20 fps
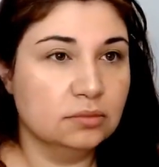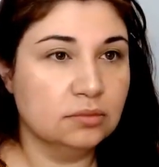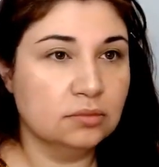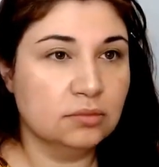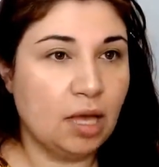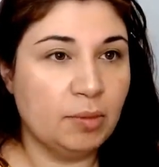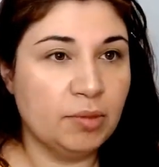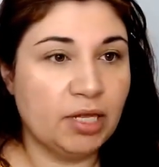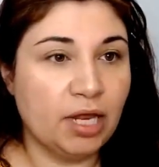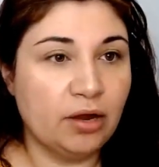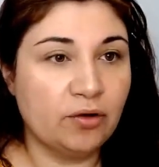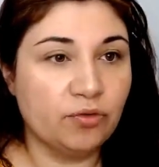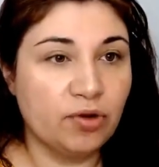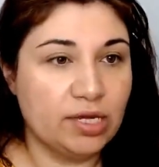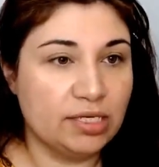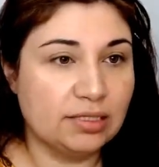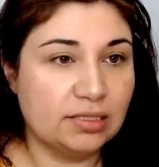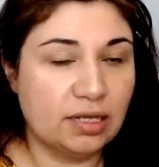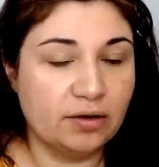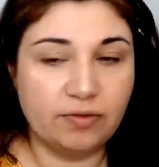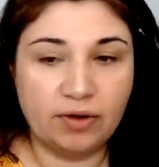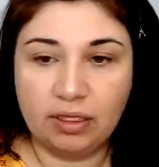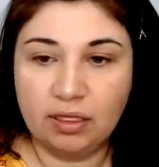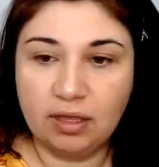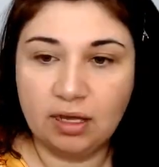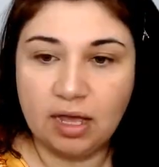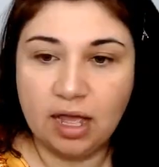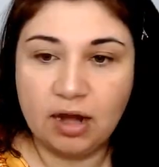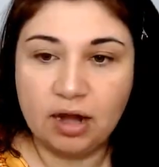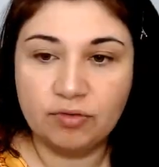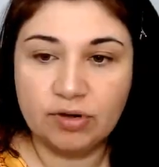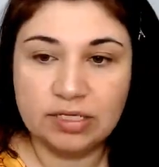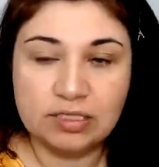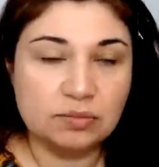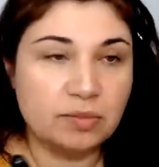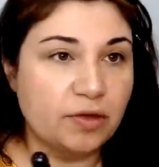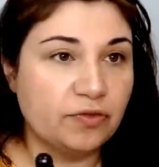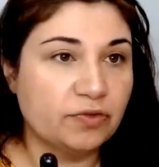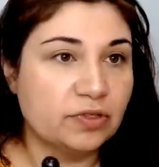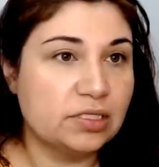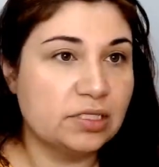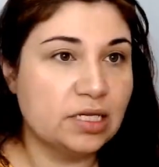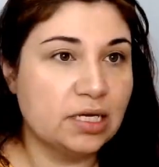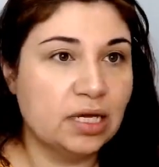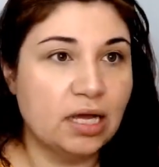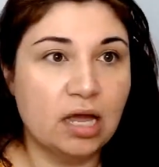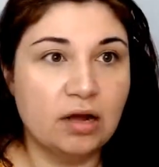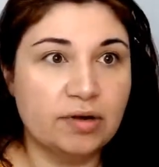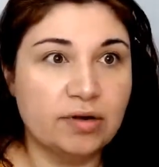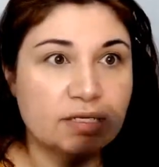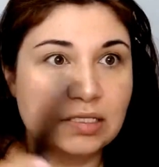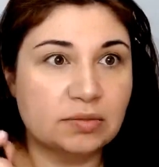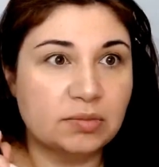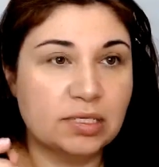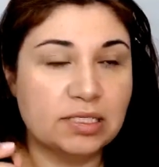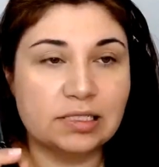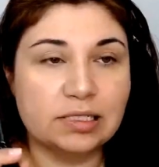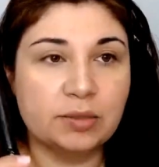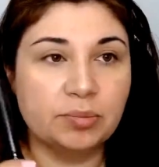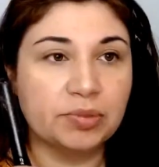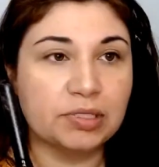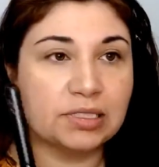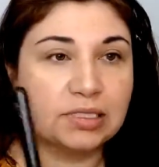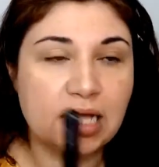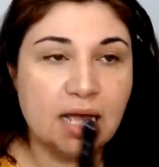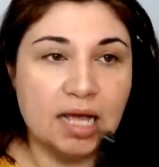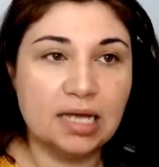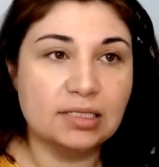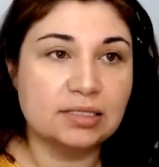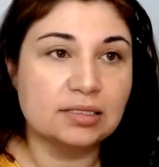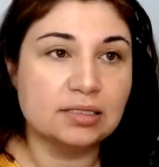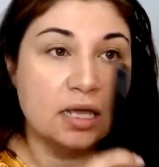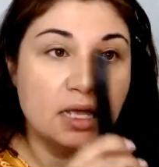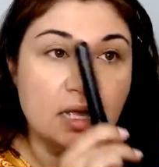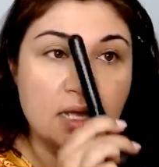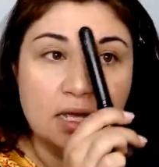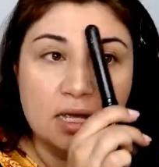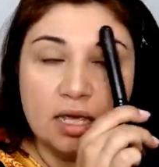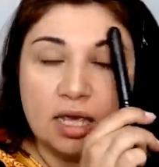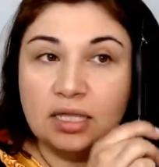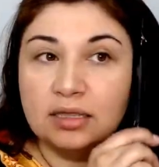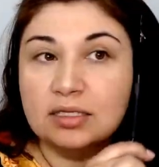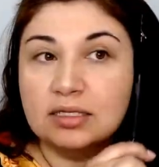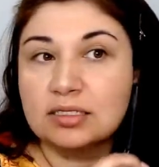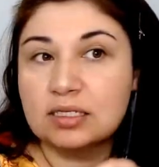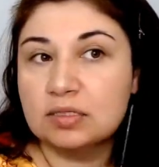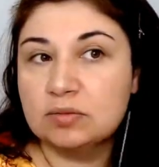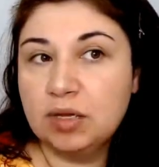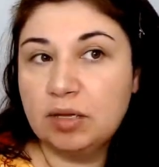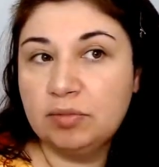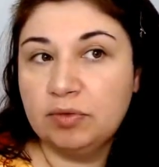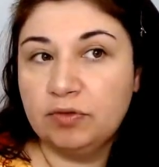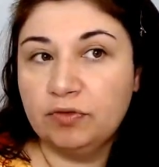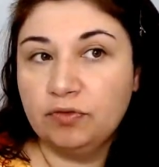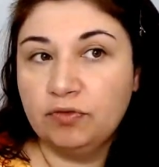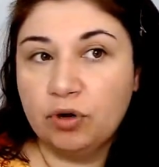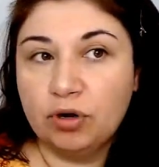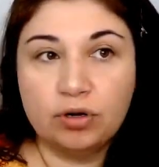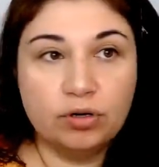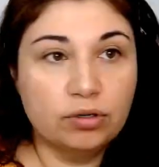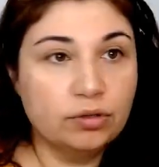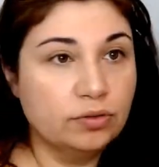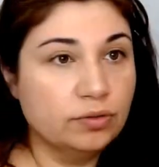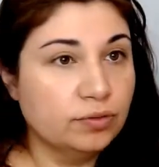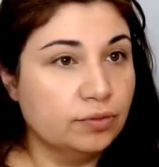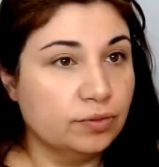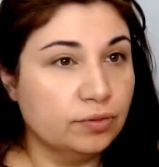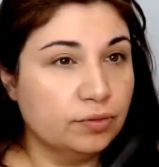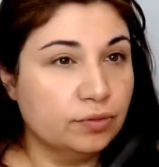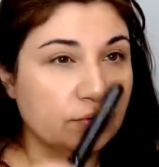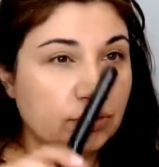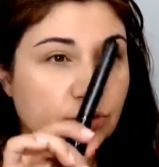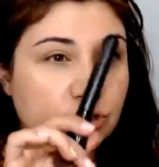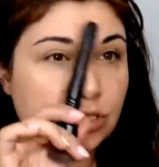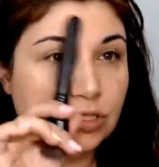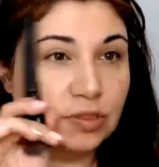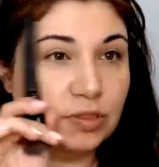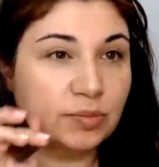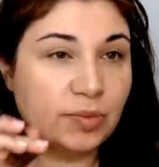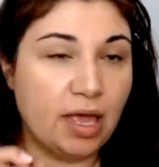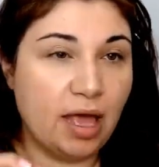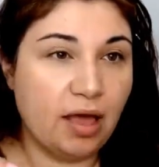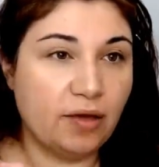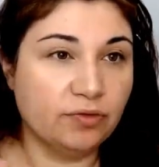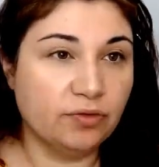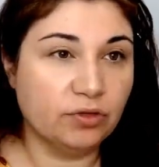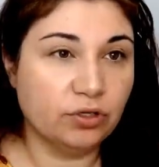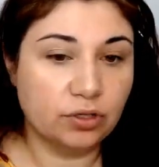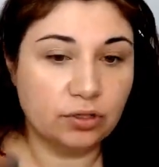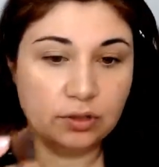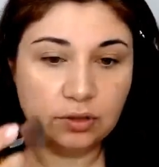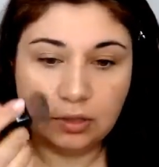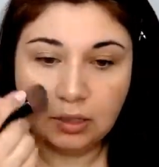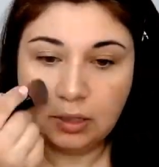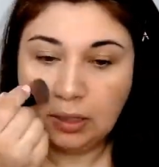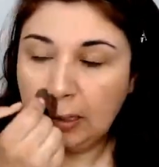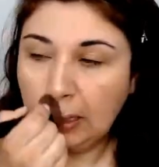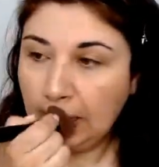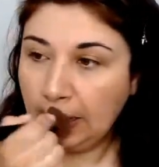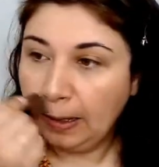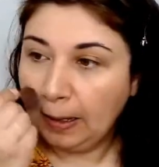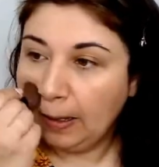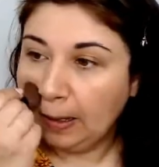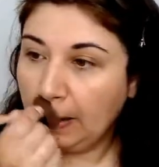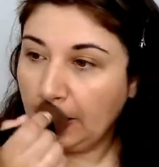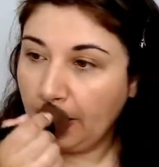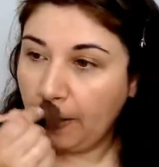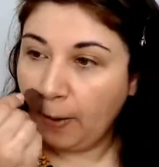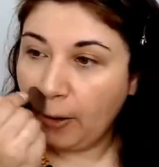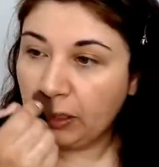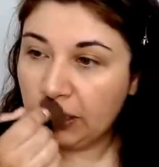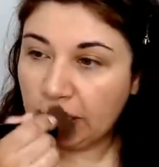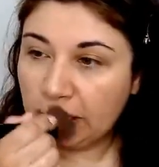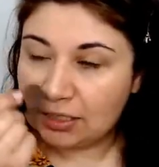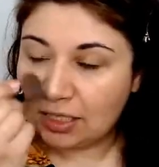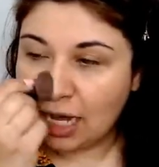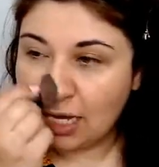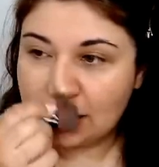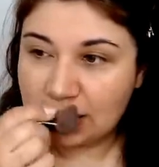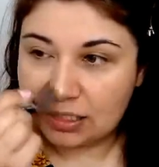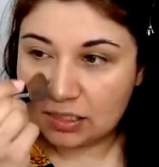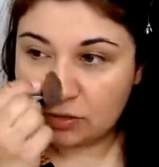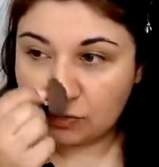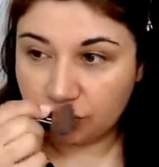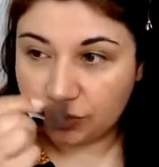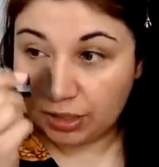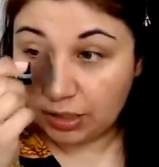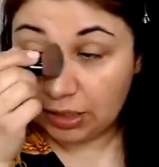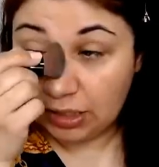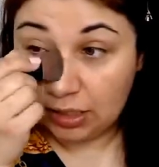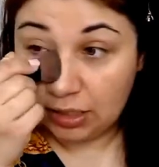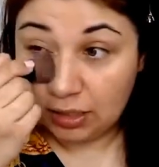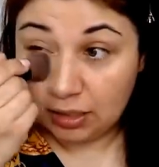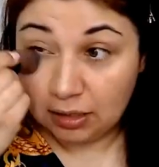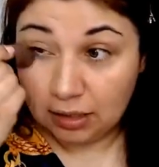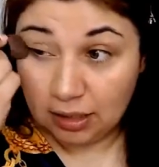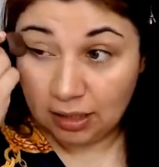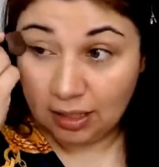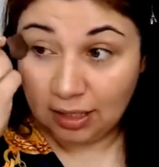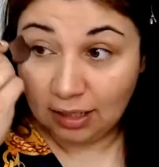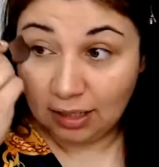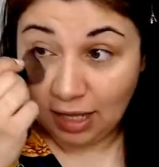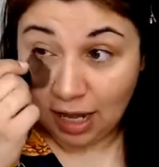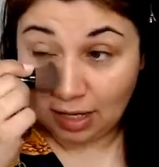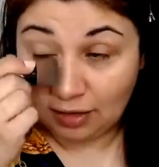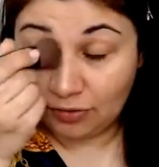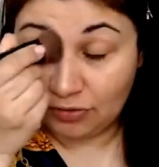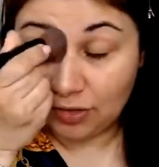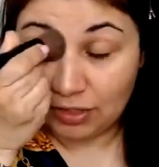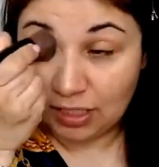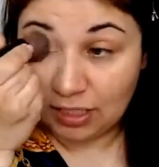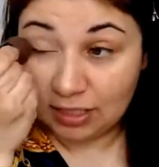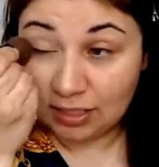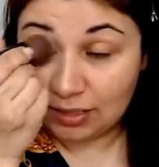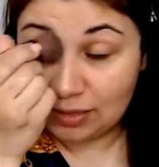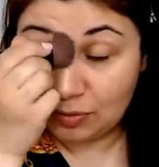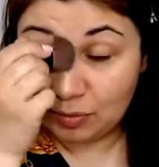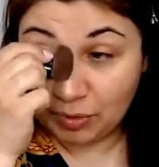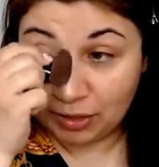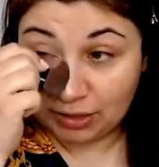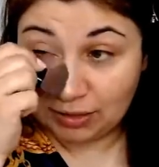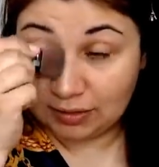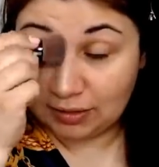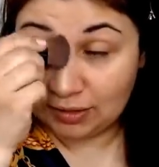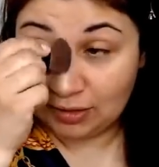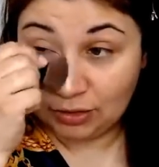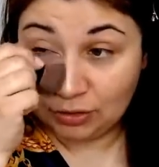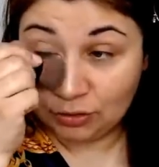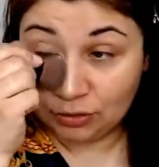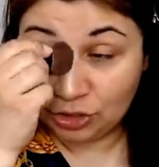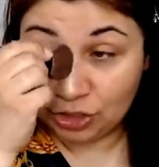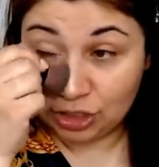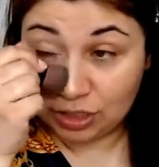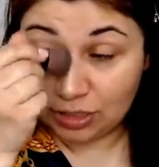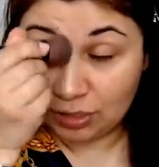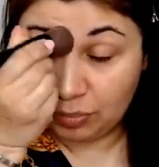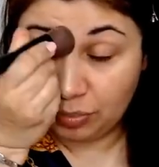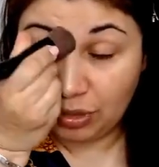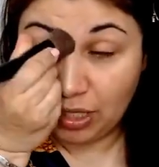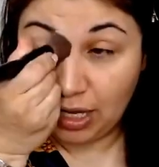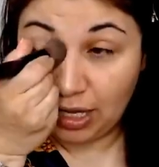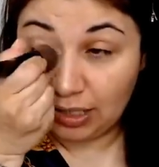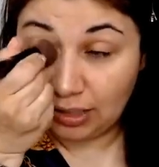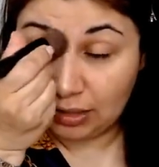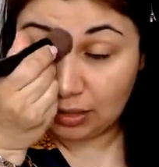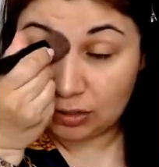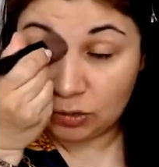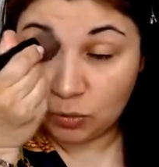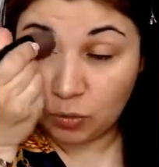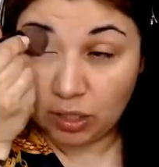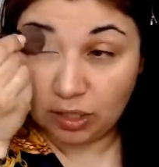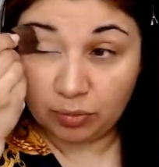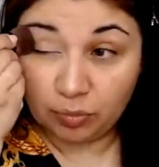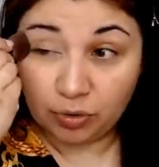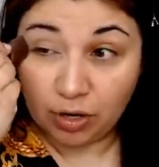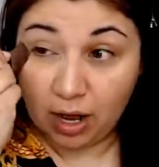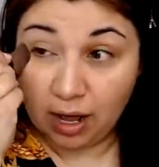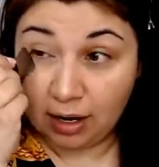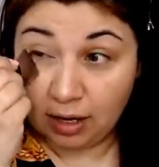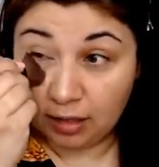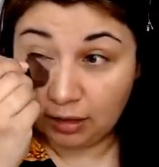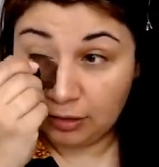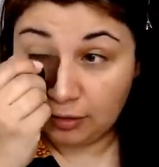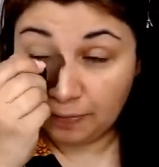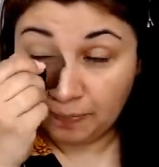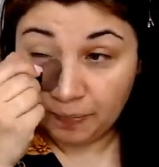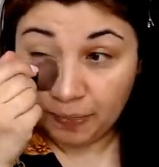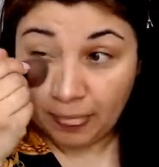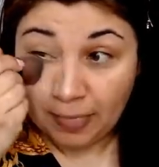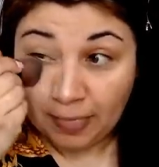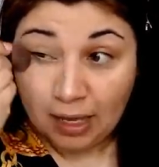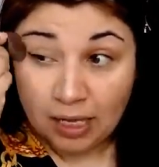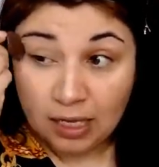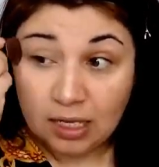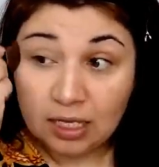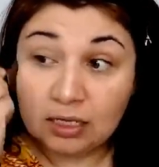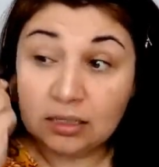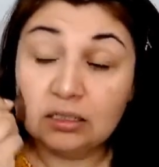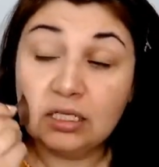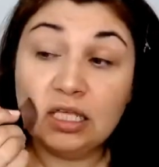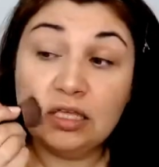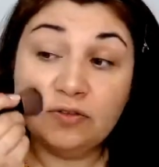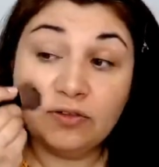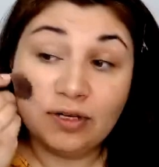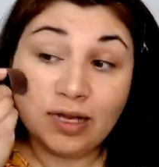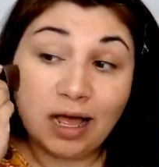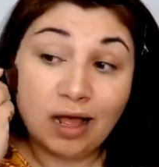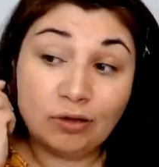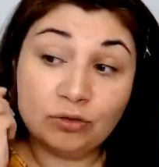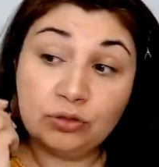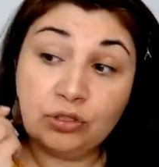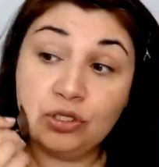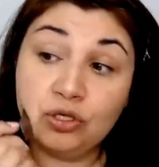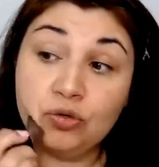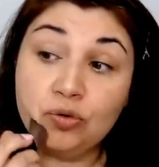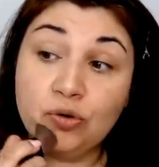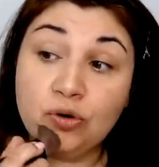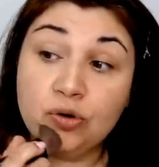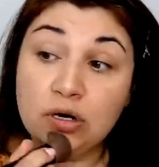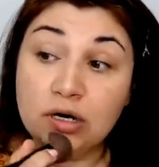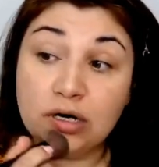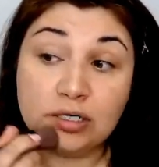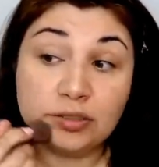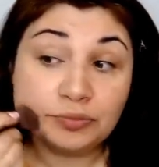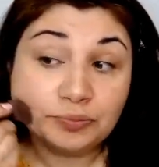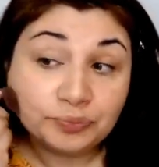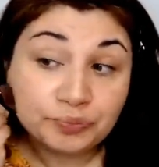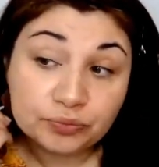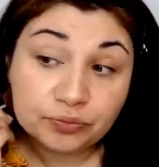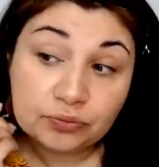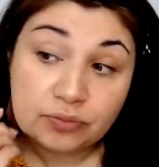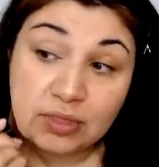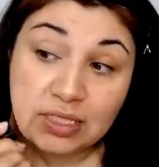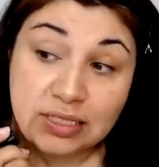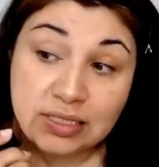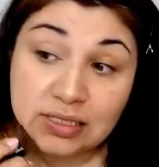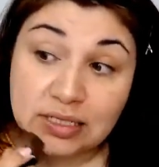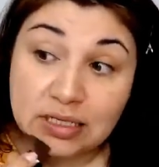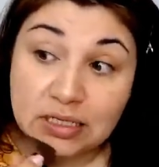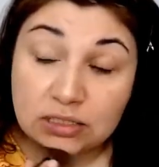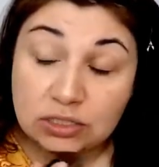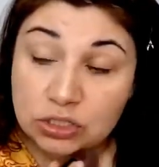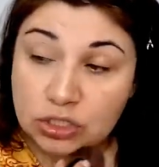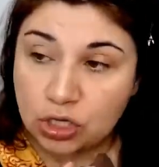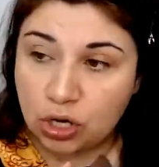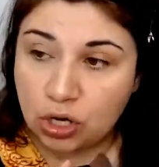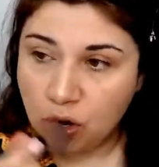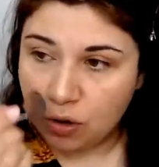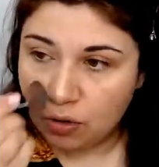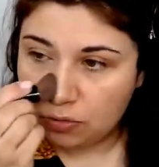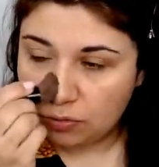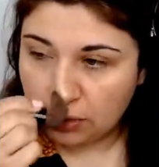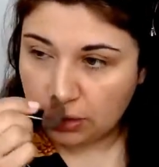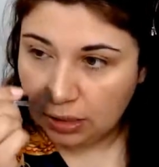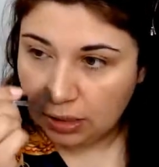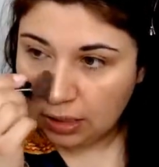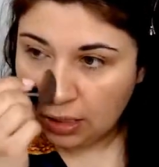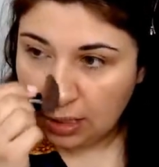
erased everything. I erased my fatigue, I erased my sleepless nights, and this is my before, which is my after. All it does is really a lot of things, but you're just applying this one product. It'll even out your skin tone.